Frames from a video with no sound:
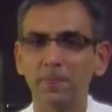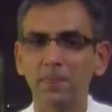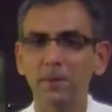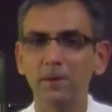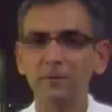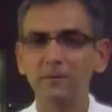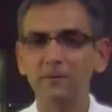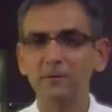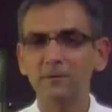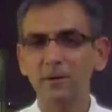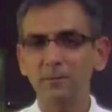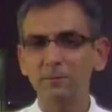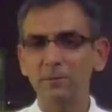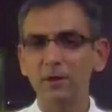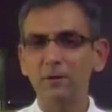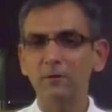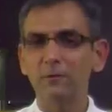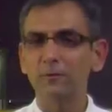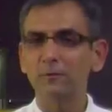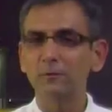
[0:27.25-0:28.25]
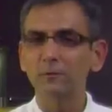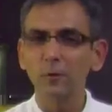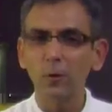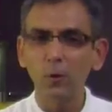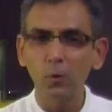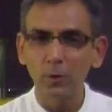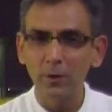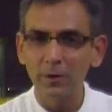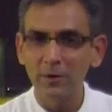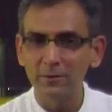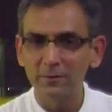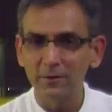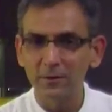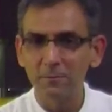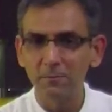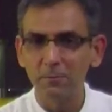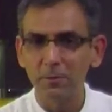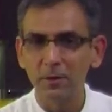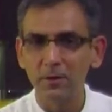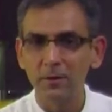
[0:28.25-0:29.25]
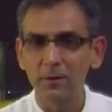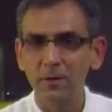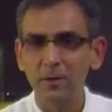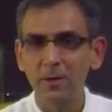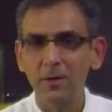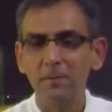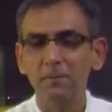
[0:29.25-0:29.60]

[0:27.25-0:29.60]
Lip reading: this is something so very simple,